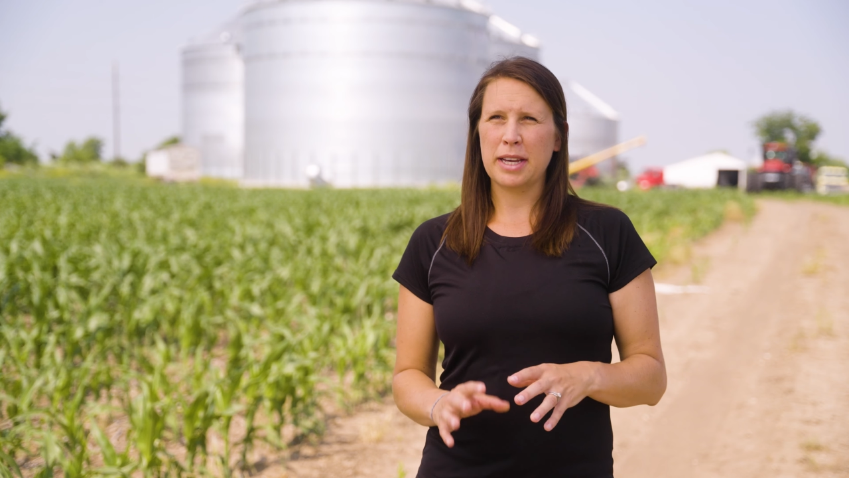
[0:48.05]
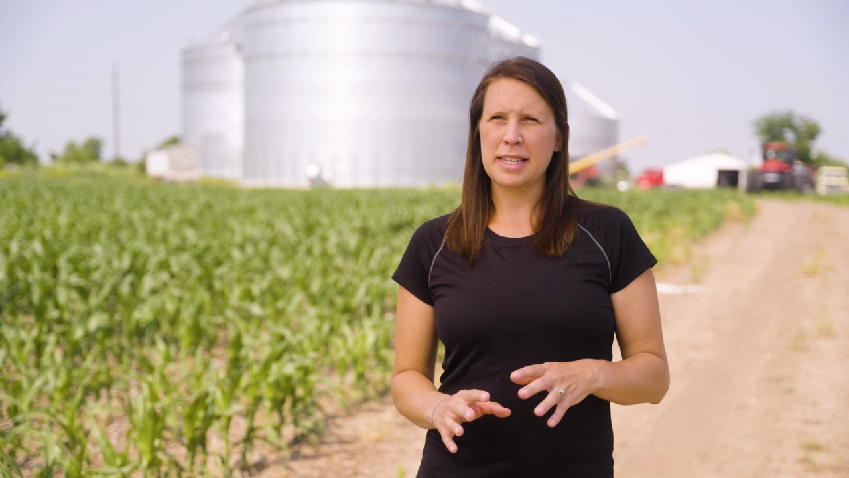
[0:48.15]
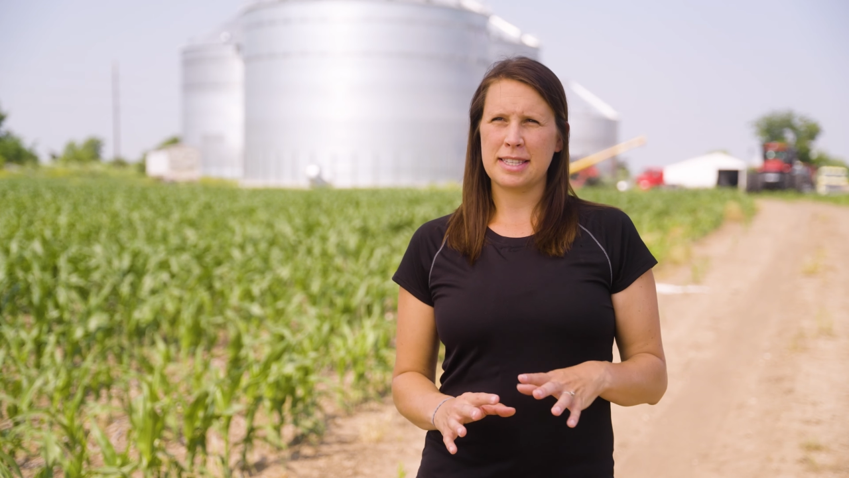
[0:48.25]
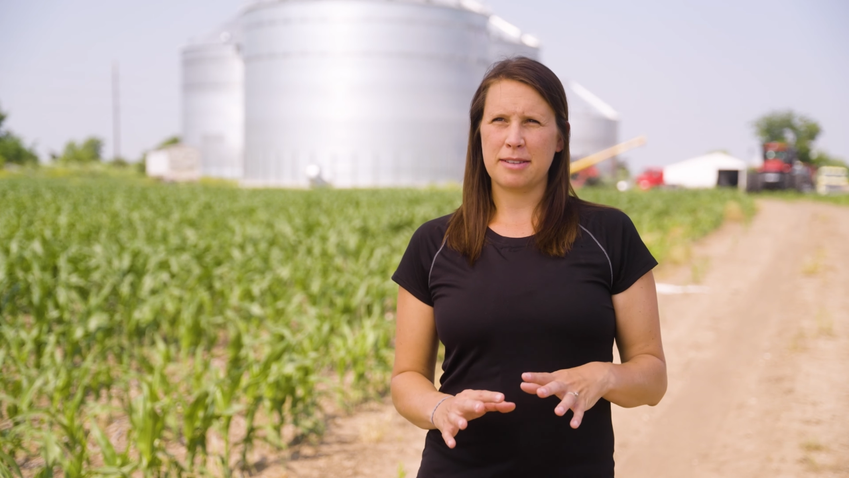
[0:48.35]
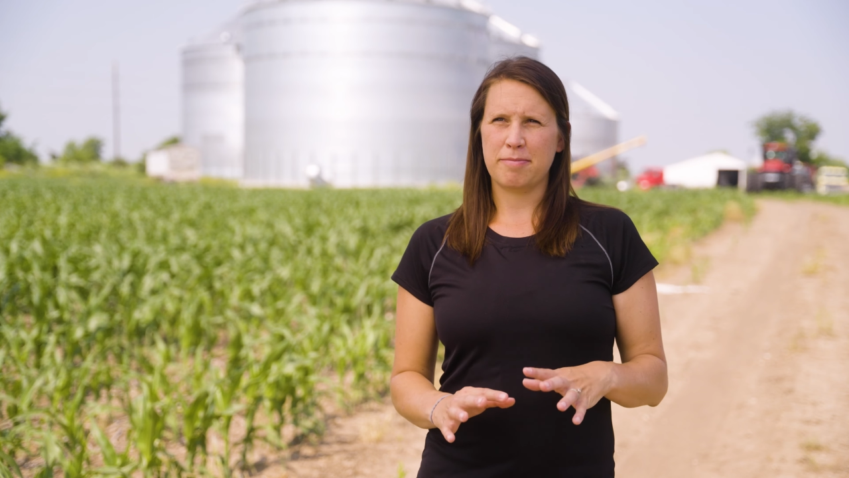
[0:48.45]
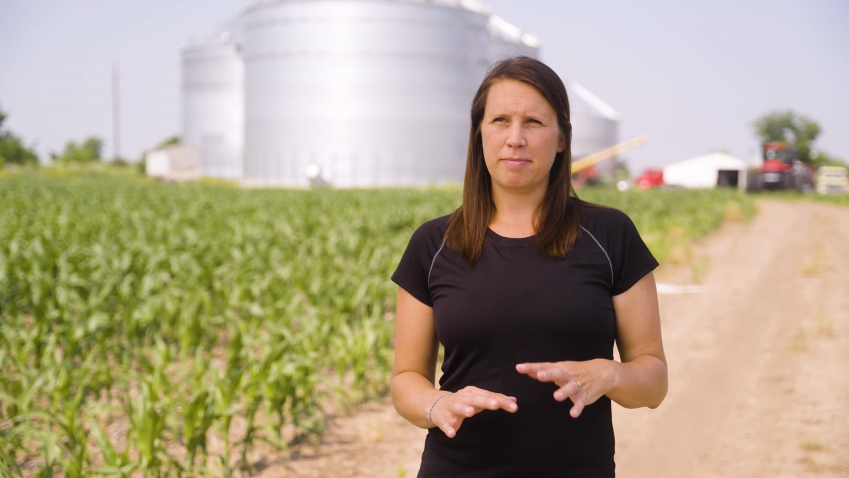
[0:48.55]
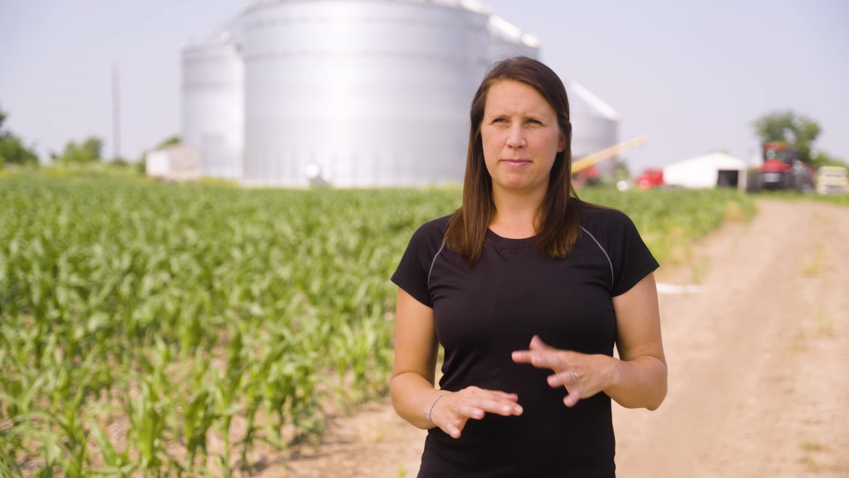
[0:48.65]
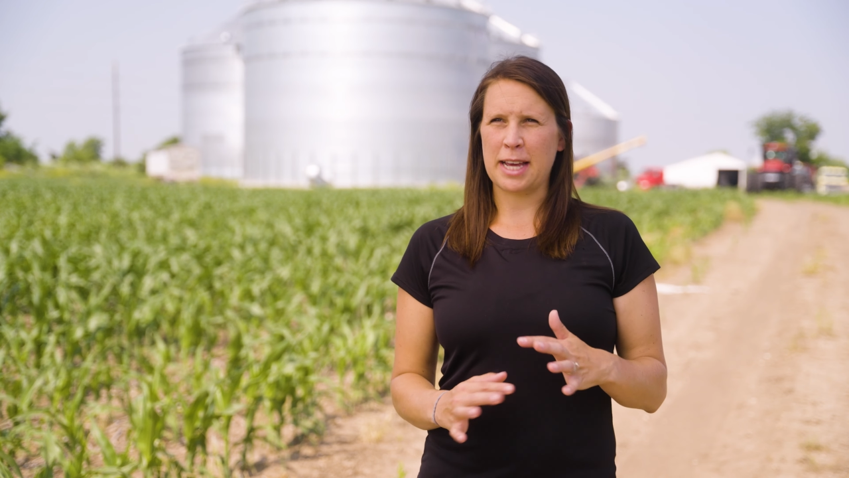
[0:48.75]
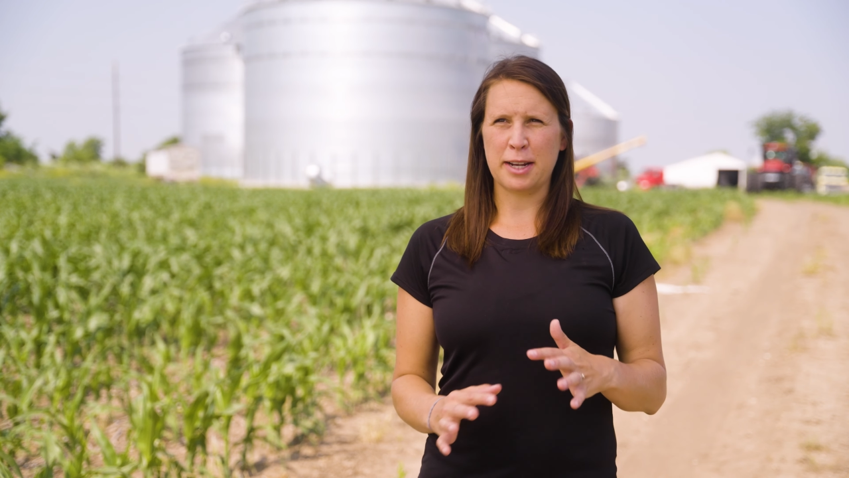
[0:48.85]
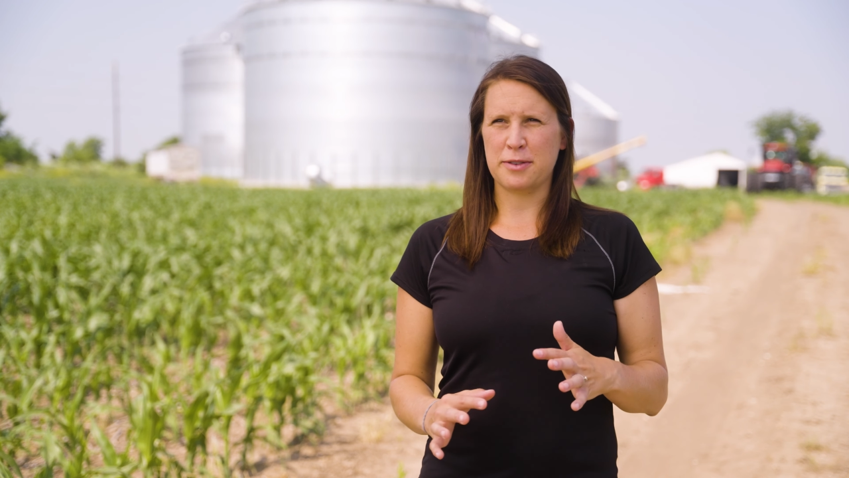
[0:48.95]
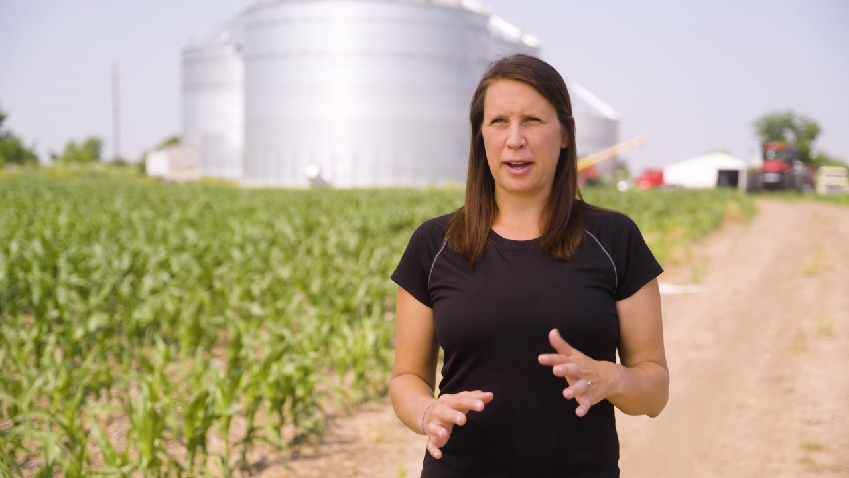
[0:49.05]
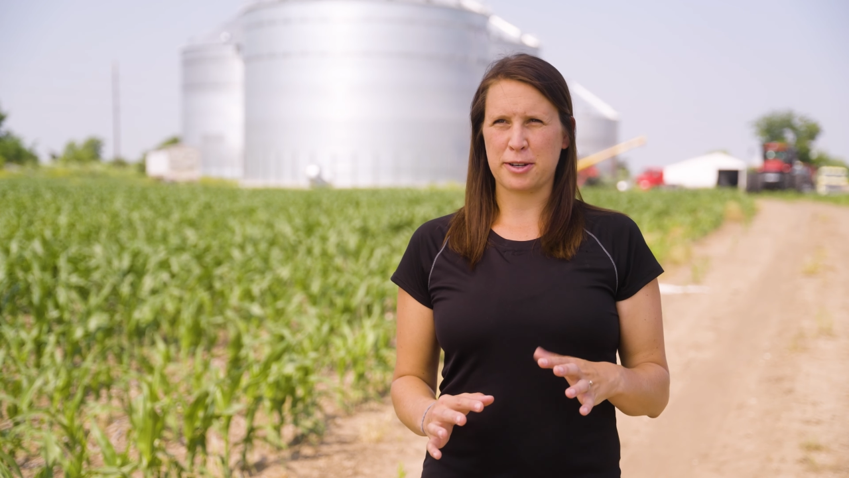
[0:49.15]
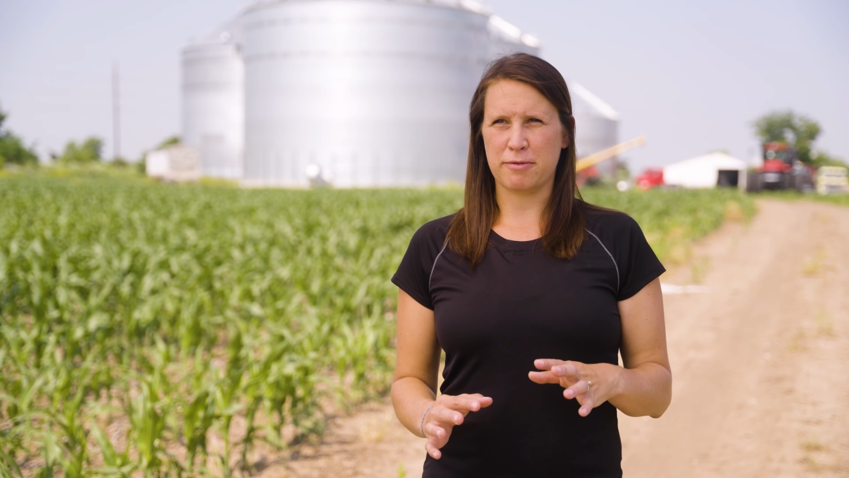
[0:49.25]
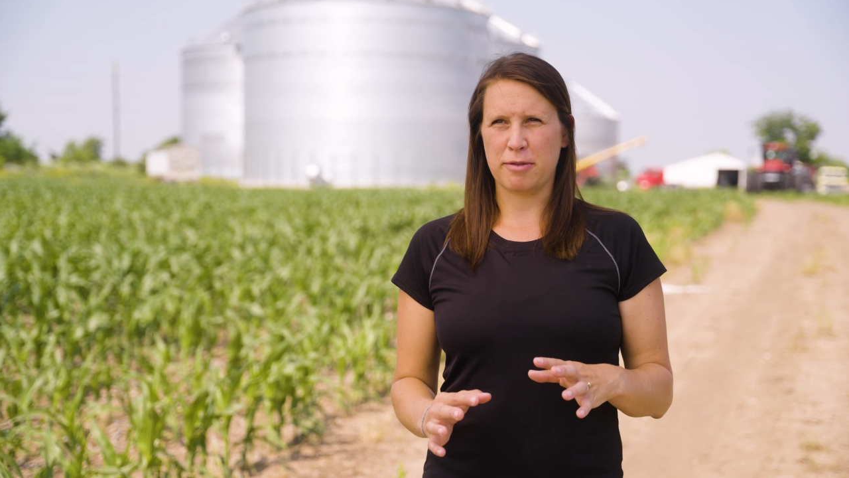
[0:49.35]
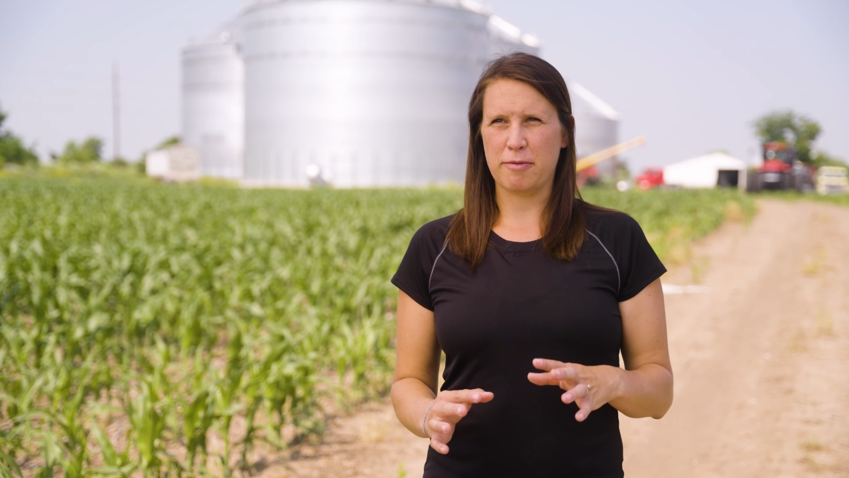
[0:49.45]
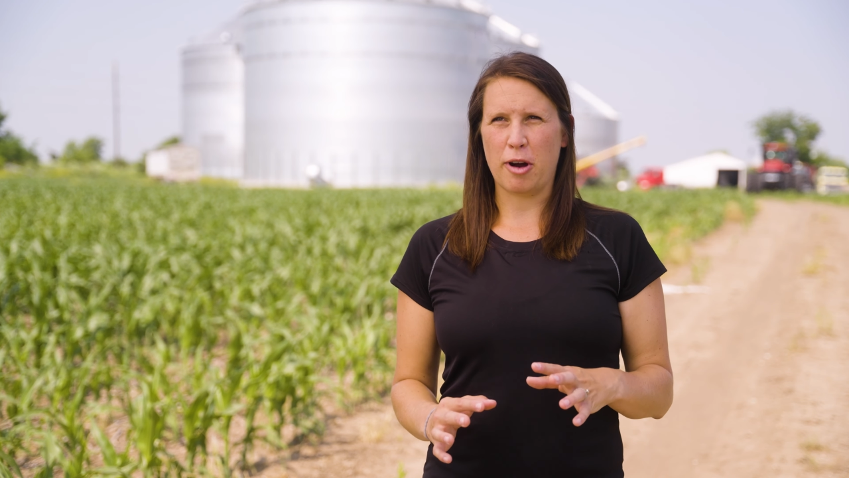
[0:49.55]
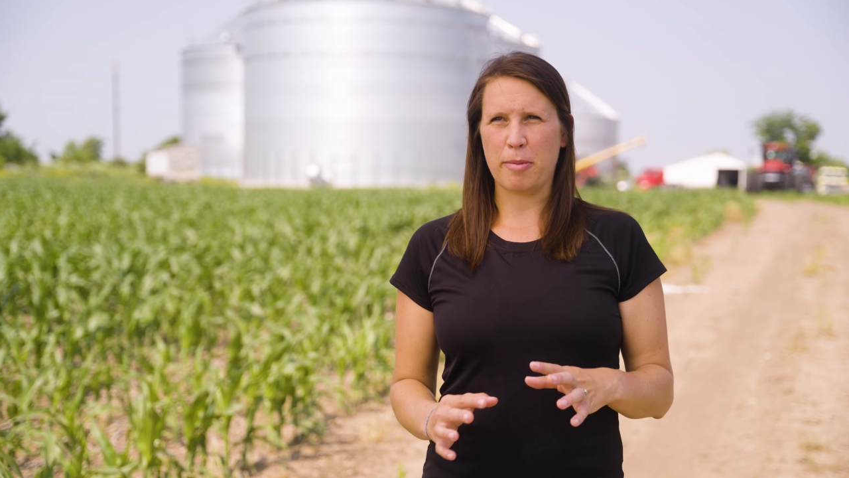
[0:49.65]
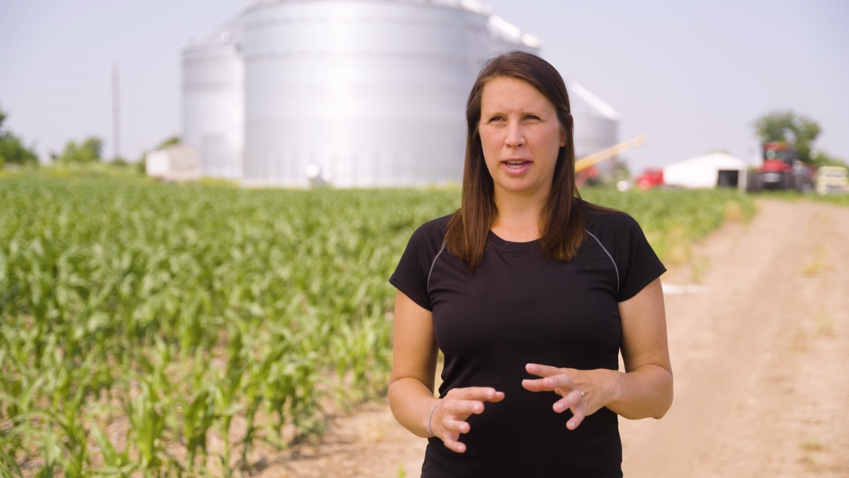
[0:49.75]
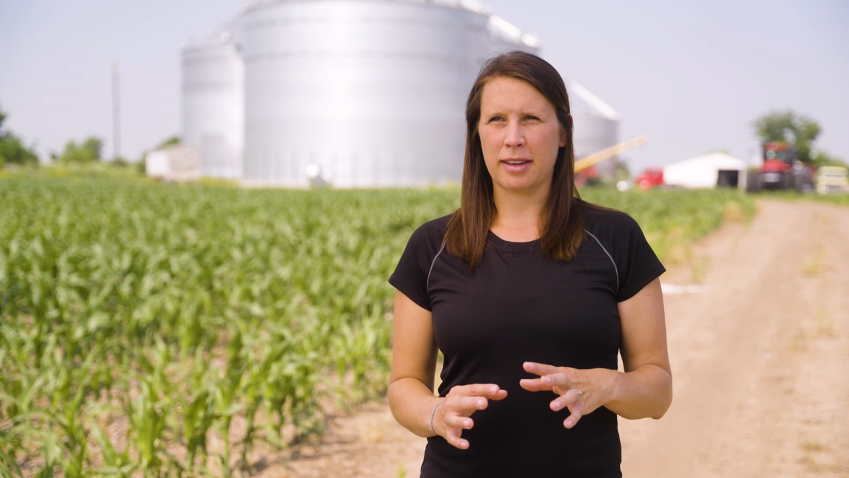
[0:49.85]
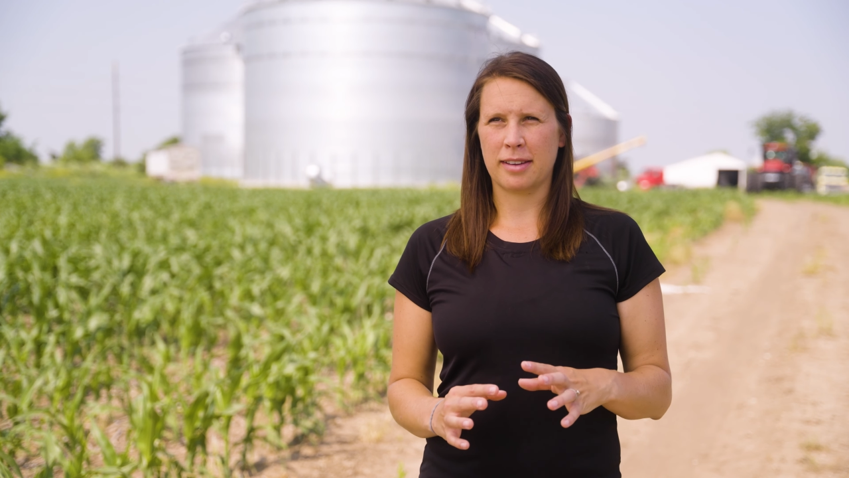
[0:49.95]
The biggest satisfaction from
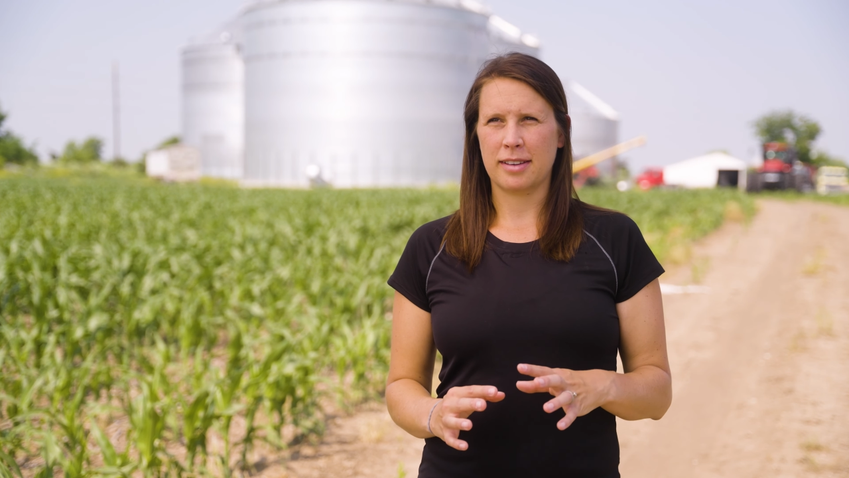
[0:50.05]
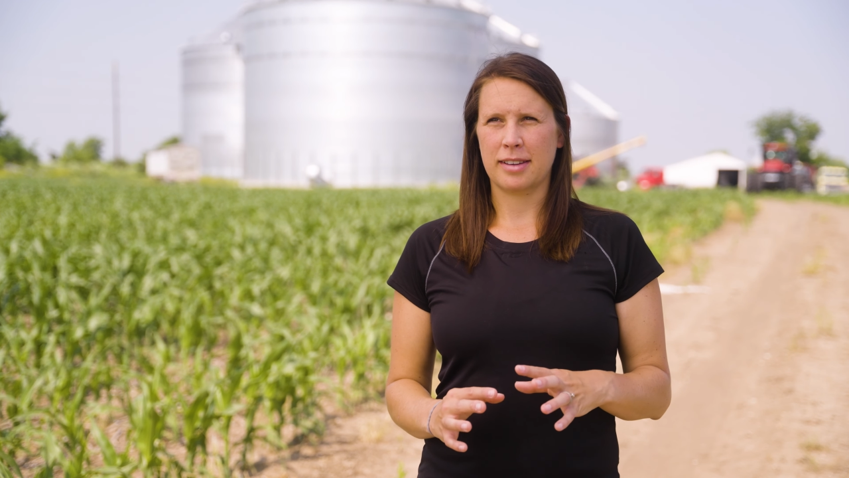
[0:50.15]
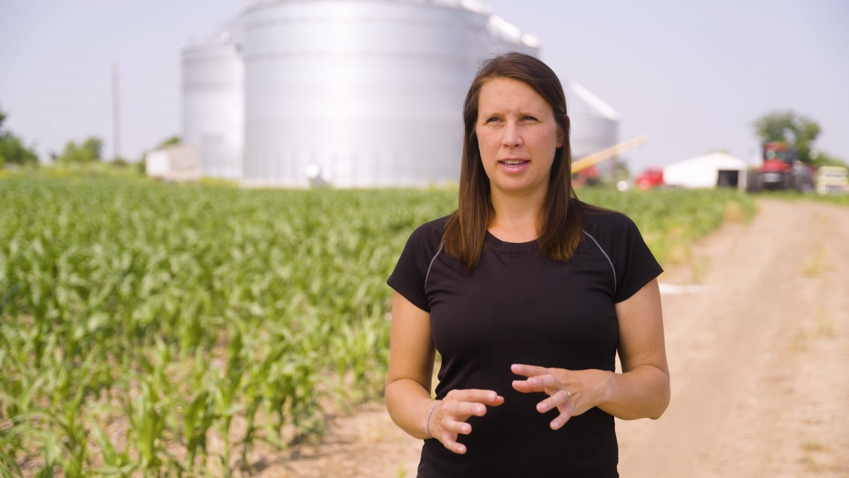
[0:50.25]
farming